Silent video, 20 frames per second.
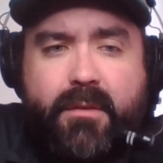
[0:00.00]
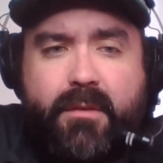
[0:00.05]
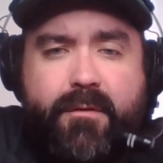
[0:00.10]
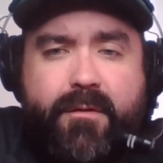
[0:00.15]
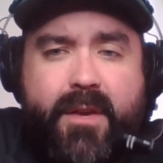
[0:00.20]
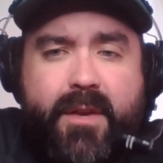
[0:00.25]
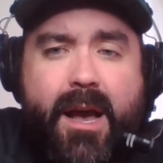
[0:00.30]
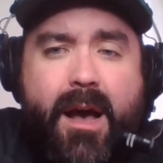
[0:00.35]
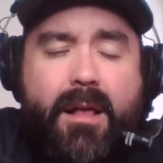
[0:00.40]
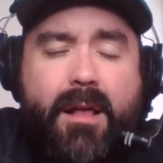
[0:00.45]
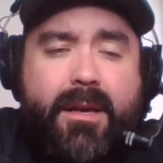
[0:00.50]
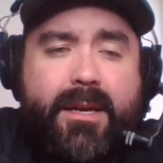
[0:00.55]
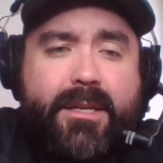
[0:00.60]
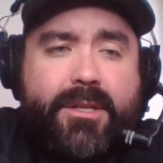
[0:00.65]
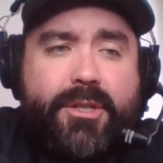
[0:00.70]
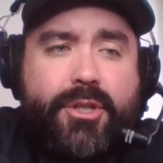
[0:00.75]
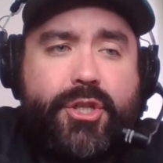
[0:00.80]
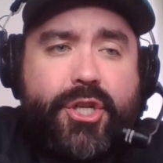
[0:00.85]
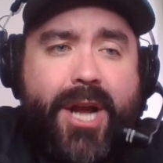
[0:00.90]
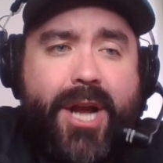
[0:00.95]
Fiala
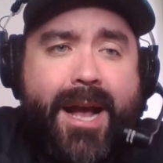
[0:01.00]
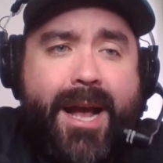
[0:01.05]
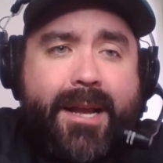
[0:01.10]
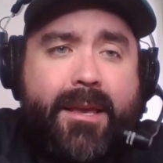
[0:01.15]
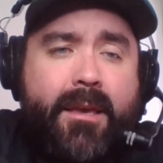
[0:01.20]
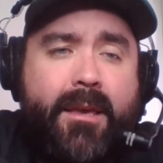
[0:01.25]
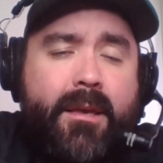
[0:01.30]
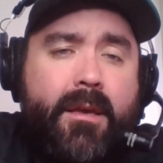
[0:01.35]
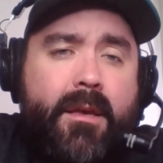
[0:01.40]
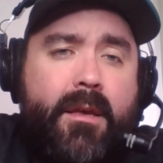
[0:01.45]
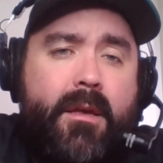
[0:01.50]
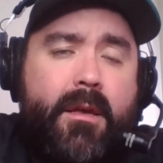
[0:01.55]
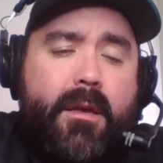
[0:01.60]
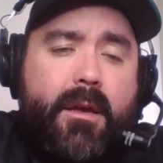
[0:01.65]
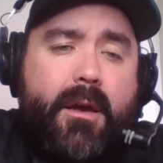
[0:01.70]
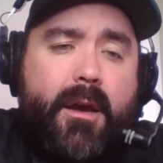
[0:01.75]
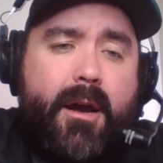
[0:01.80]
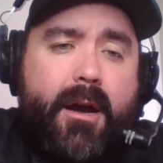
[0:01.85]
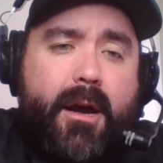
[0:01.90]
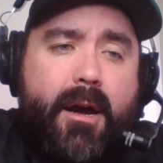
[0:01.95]
in check.
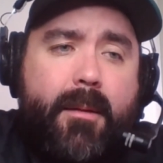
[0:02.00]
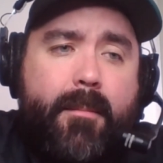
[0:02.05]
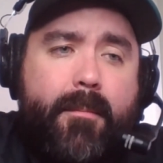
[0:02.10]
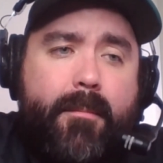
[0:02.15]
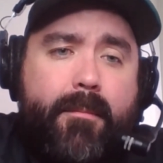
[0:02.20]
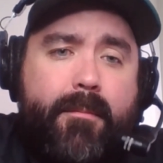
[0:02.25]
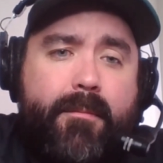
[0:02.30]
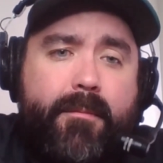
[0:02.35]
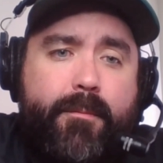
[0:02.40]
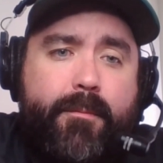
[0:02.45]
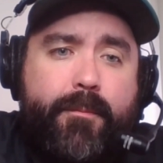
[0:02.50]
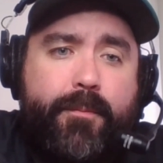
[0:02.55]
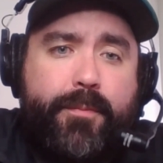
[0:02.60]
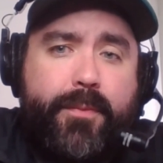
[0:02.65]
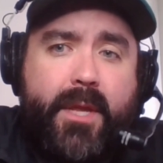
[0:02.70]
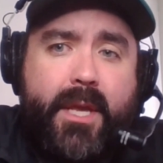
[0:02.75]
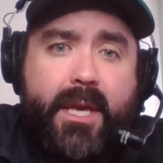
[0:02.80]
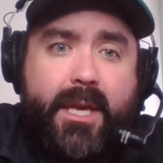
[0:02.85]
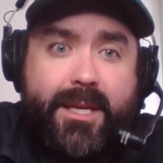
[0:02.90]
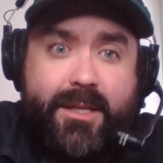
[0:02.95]
Um,
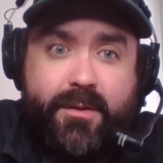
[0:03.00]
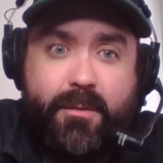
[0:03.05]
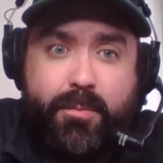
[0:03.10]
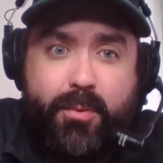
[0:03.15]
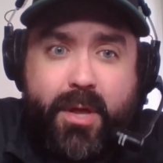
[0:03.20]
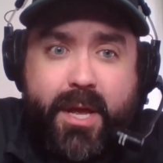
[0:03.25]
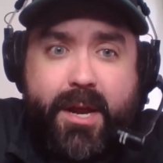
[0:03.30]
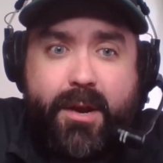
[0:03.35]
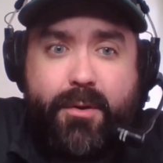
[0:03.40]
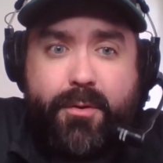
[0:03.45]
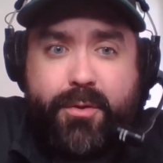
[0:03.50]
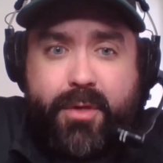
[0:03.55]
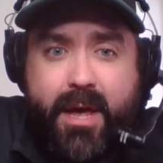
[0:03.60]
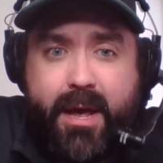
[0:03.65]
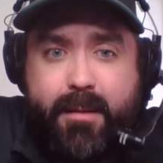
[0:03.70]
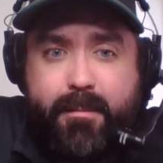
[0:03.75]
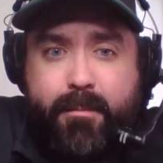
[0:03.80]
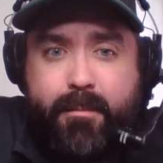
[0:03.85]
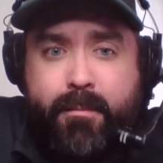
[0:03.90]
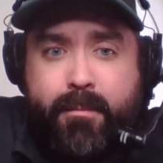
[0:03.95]
he's a player
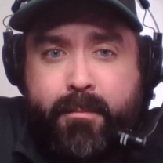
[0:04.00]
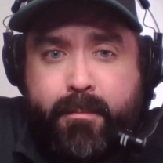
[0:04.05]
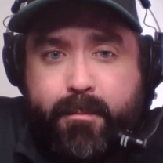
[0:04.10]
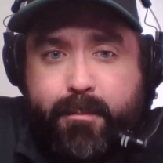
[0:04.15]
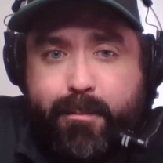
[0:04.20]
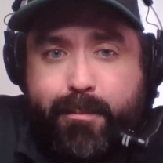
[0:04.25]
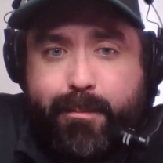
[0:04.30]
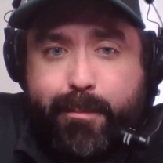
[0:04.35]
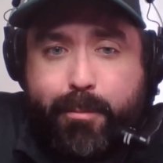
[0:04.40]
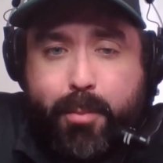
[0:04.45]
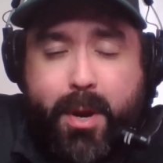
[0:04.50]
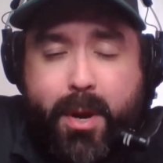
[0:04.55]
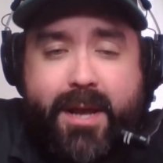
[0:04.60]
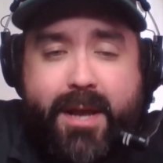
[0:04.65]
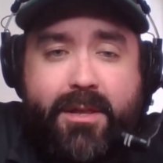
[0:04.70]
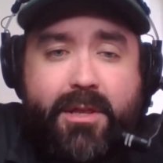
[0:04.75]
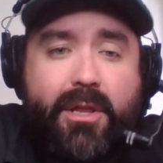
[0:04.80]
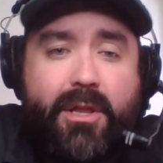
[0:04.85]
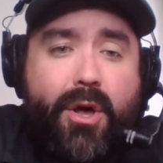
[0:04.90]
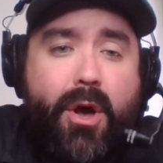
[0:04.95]
that, by
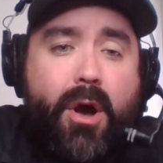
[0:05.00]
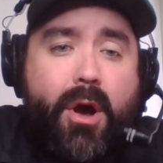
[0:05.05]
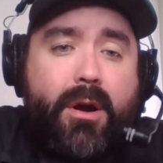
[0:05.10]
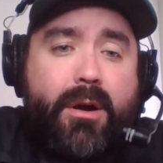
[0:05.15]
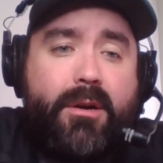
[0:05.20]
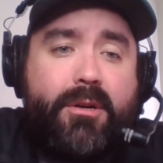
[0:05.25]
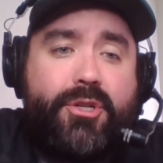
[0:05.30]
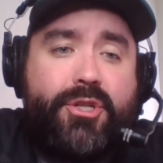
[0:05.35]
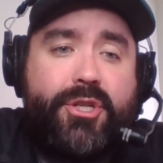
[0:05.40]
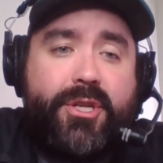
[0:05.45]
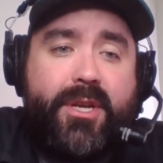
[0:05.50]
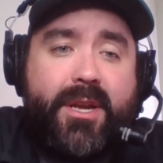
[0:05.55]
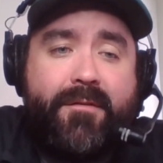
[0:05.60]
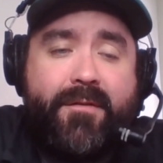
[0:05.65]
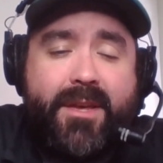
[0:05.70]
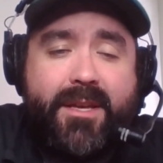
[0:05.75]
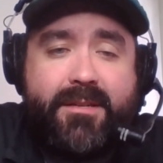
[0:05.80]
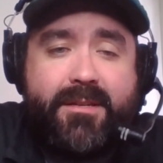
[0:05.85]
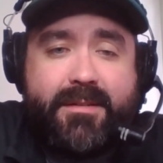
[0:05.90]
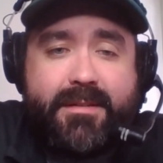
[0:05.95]
and large, if
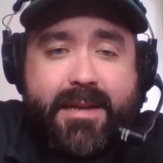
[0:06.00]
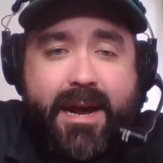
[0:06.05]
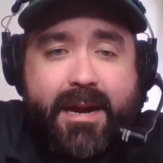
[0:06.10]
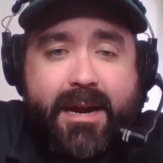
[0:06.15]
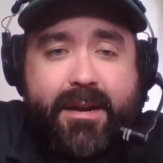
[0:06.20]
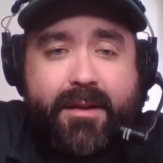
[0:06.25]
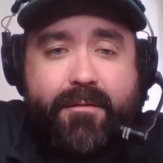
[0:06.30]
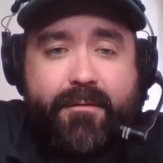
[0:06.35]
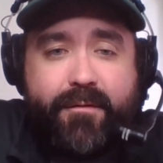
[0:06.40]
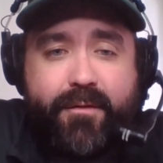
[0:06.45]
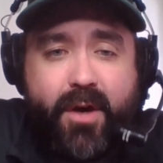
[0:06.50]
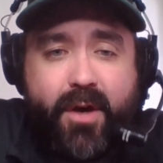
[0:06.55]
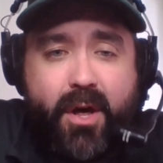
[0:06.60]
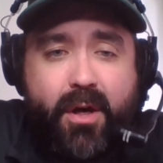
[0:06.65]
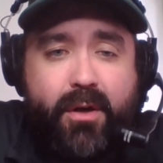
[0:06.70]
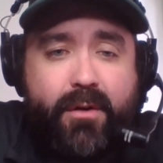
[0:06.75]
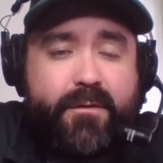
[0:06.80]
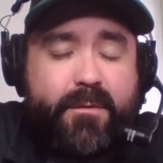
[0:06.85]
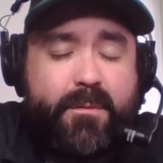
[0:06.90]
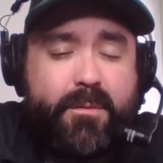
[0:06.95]
he's not
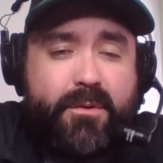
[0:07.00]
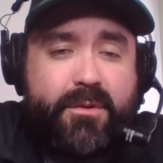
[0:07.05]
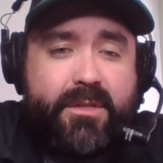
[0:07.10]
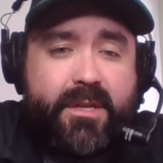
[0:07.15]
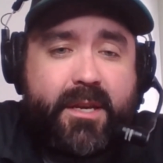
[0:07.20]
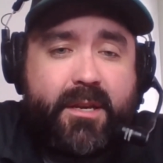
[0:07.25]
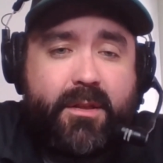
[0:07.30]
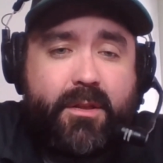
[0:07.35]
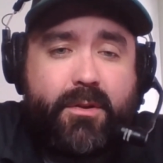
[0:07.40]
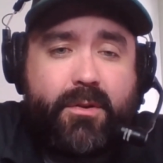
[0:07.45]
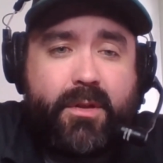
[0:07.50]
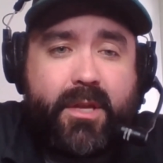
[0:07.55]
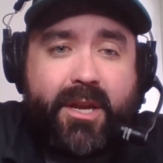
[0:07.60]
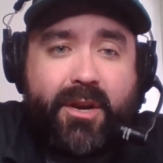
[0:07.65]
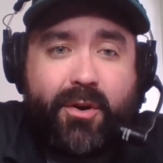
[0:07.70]
involved particularly